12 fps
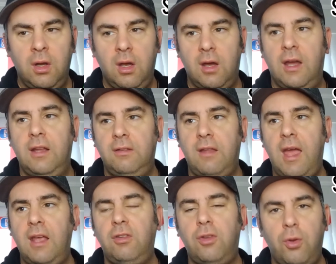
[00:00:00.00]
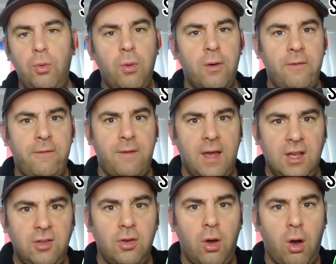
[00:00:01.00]
They do
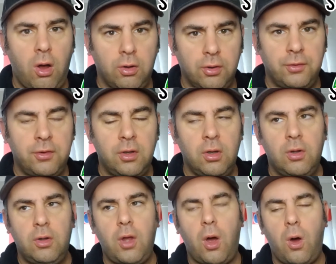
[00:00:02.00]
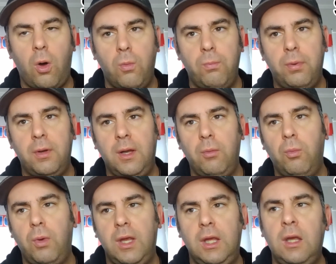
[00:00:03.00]
face Holland the opening
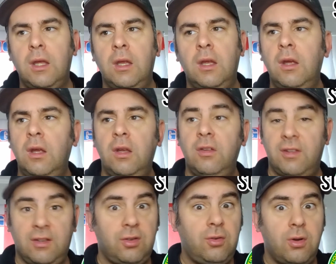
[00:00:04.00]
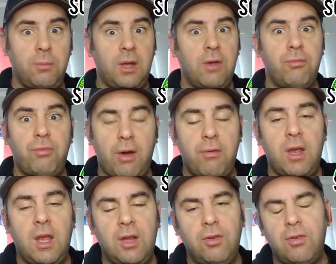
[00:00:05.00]
week, so that's going to be a very
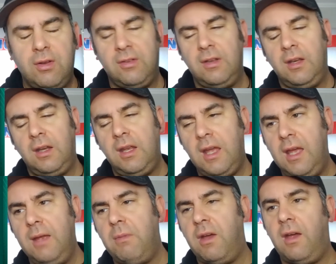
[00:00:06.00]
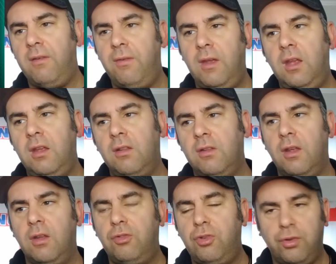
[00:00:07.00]
interesting game. I think
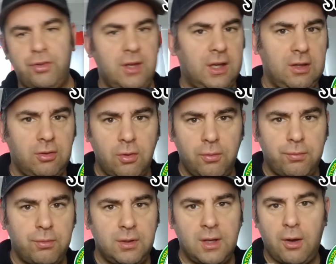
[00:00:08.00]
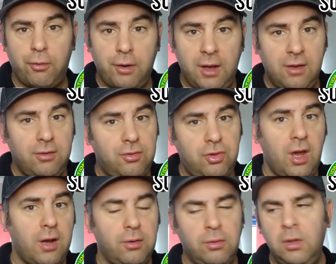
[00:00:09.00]
that Just Nick is covering that on his
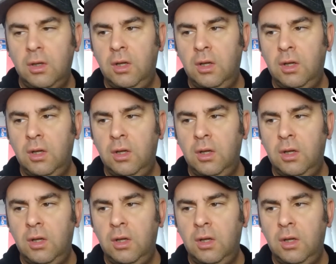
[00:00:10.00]
channel.